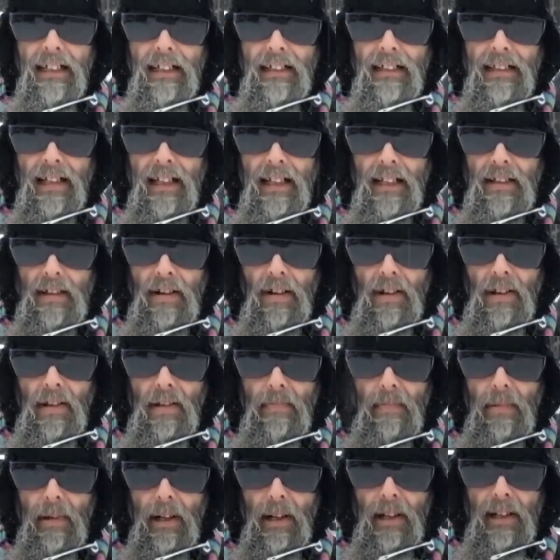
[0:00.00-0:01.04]
It's like Dolly
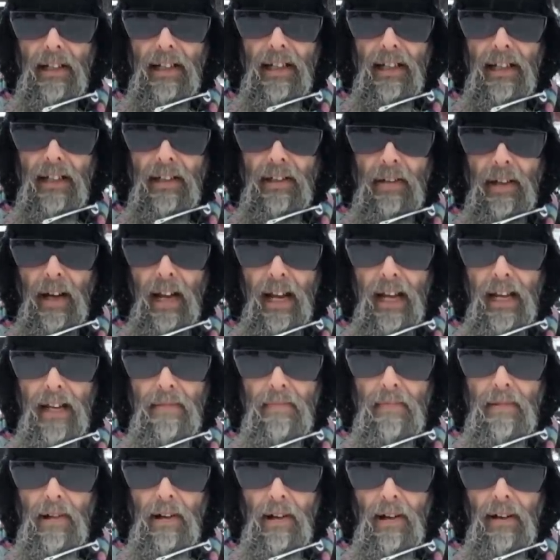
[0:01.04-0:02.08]
Parton in a
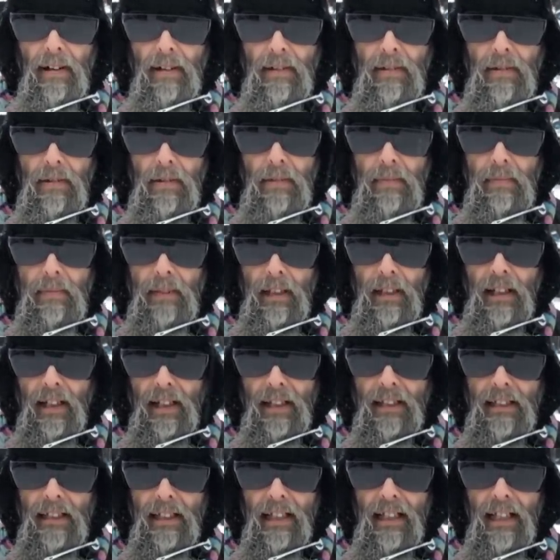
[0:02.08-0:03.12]
training bra. Oh, did
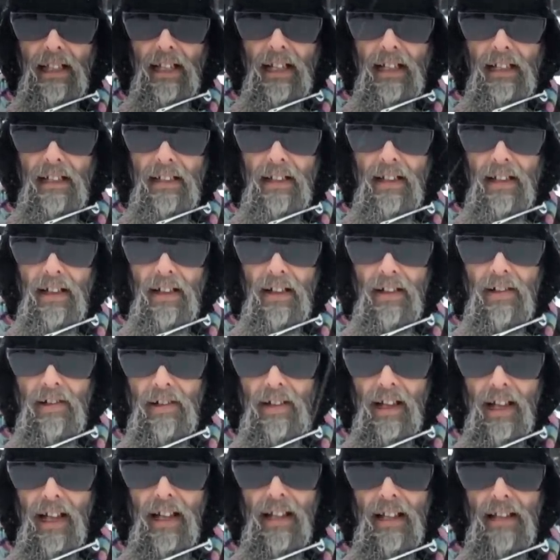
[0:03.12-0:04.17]
I say that?
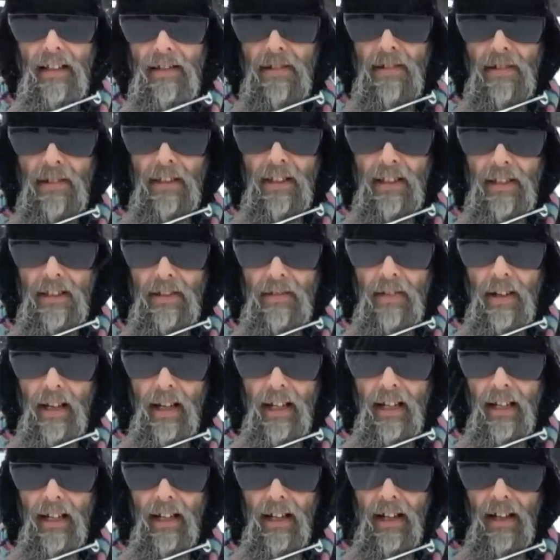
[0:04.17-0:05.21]
Okay, let's go this
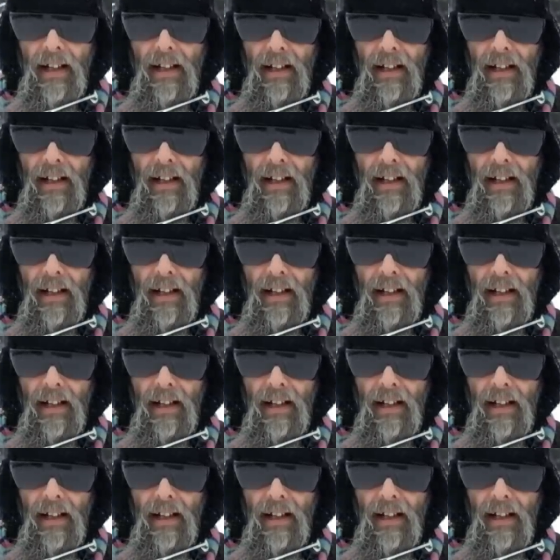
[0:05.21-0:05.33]
way.